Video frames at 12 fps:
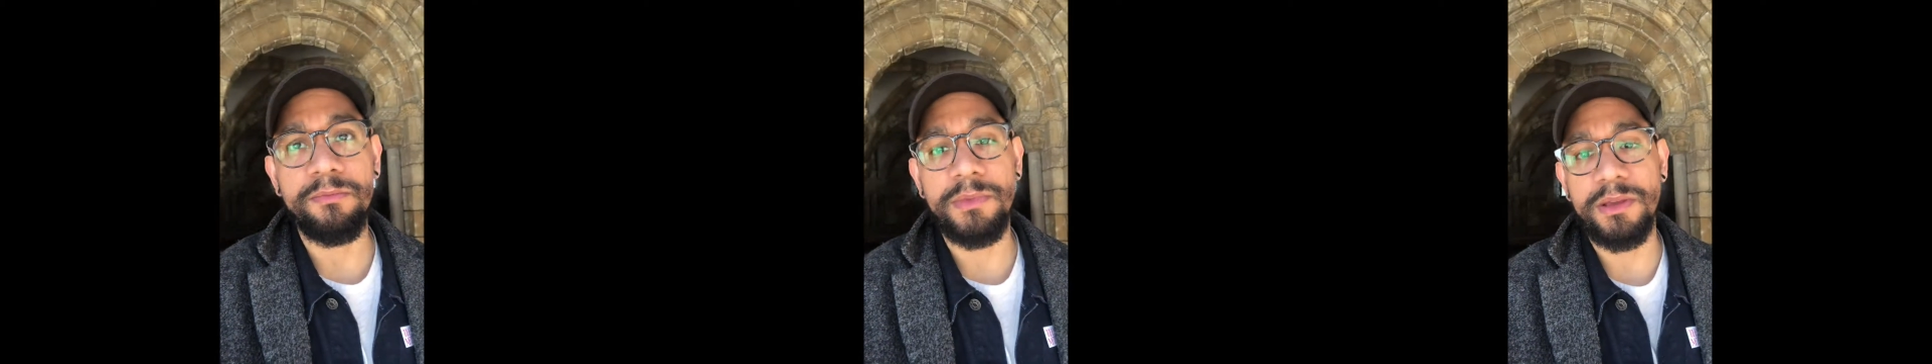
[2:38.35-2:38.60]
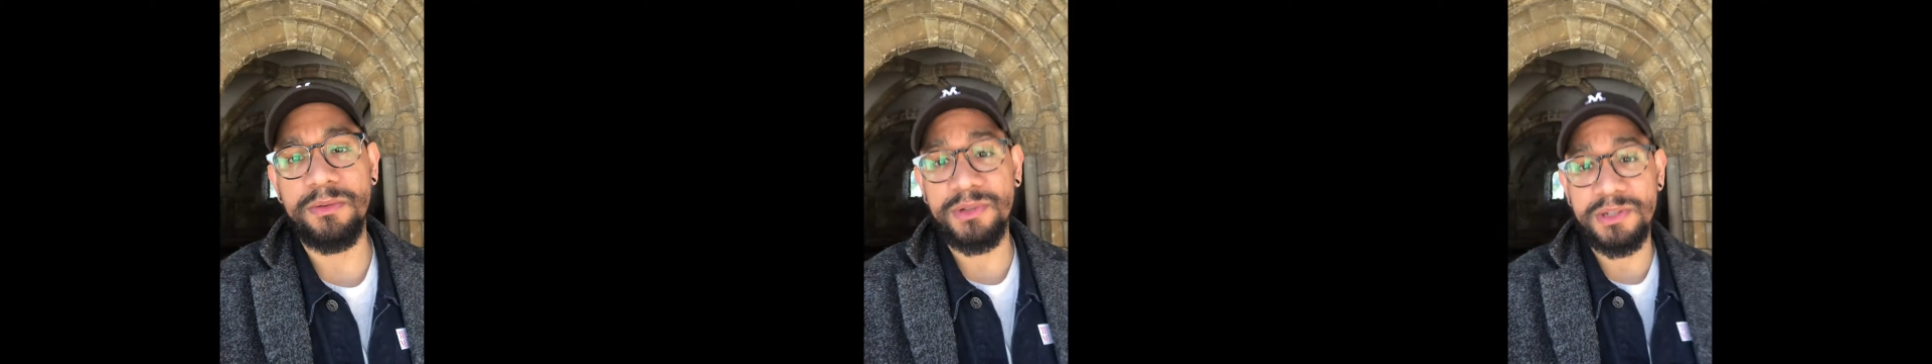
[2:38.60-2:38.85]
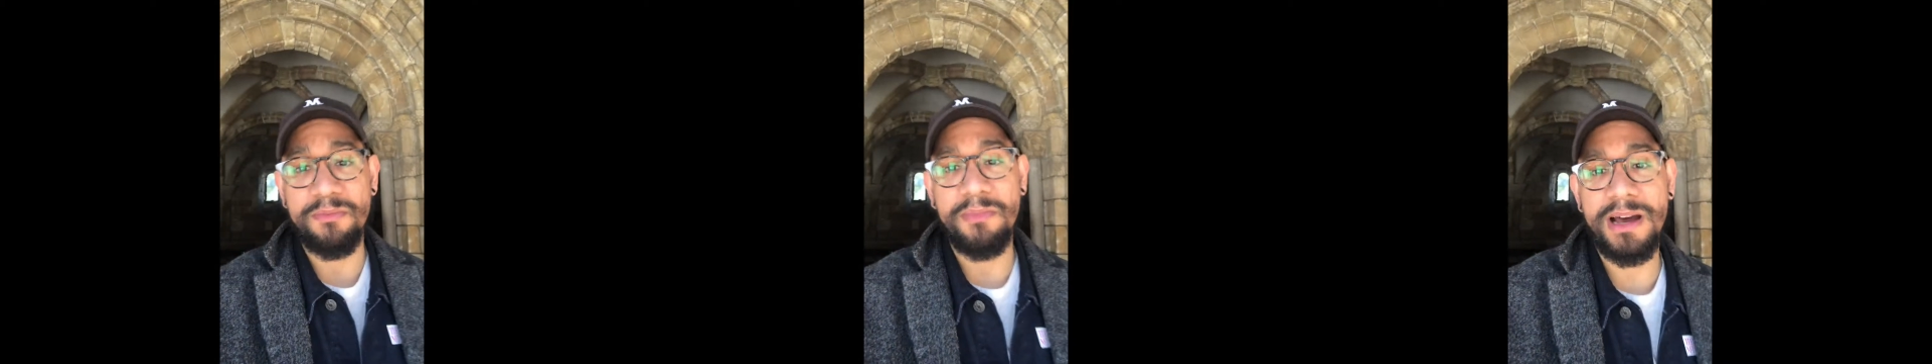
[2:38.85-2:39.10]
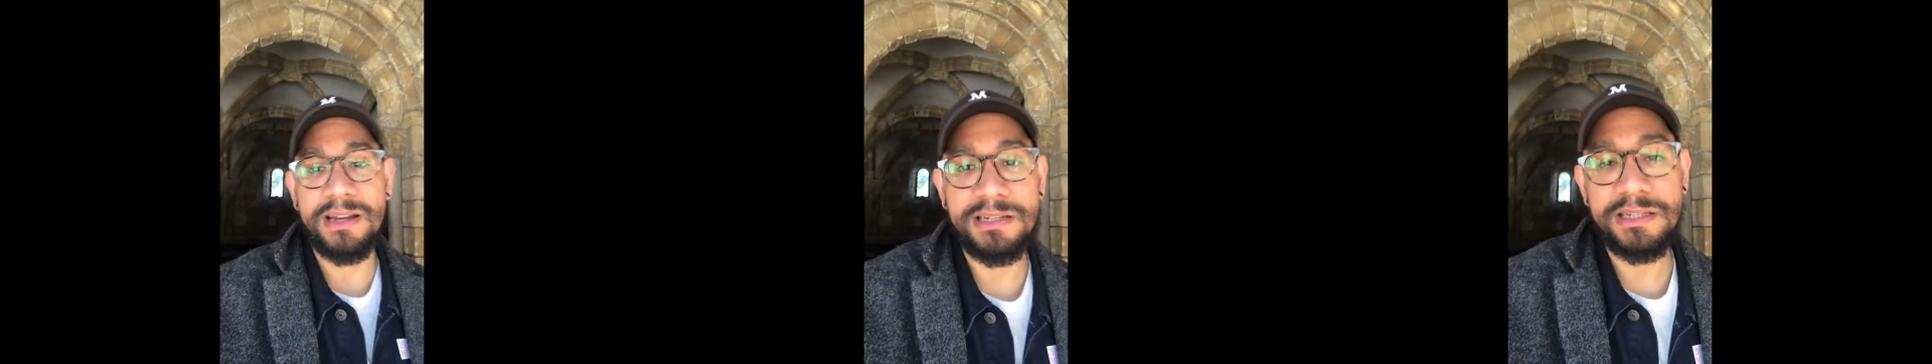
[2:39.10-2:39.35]
It was a
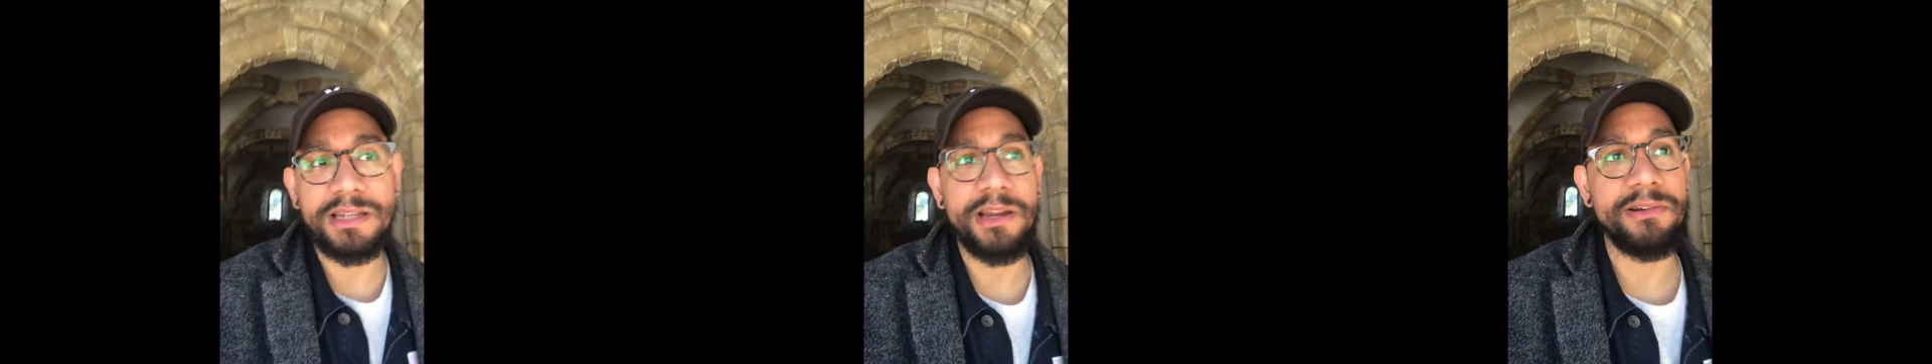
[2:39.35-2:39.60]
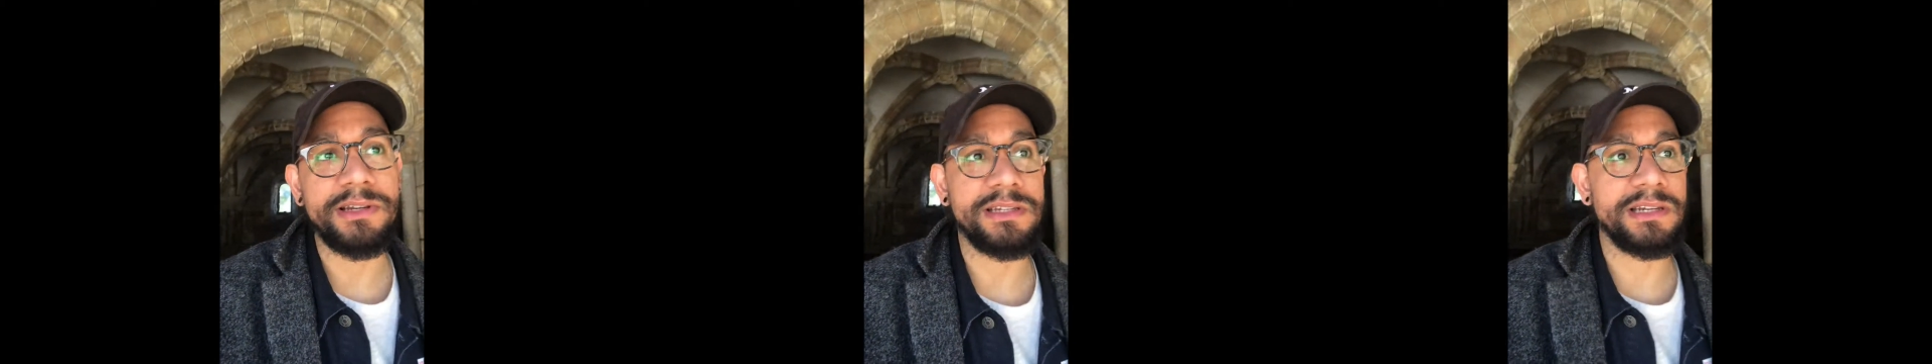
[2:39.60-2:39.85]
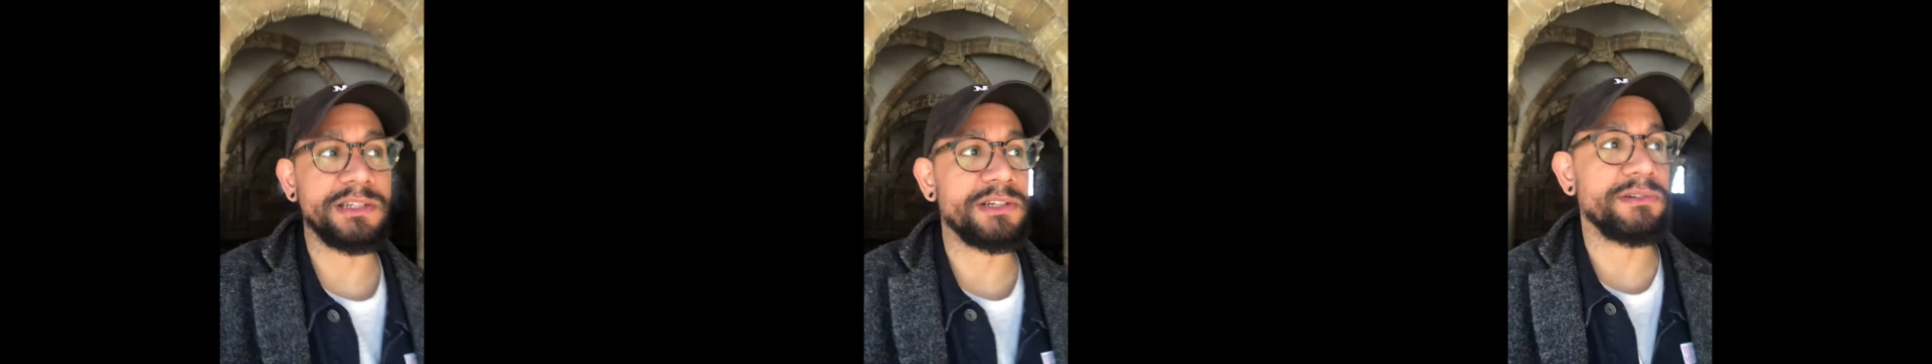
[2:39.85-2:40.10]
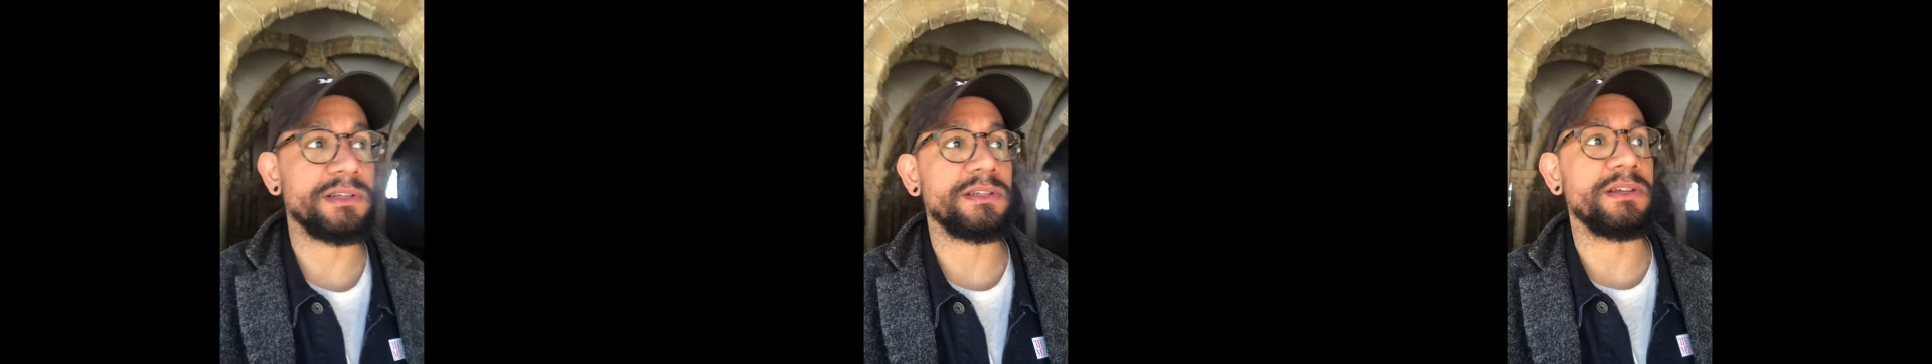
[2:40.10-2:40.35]
monastery centuries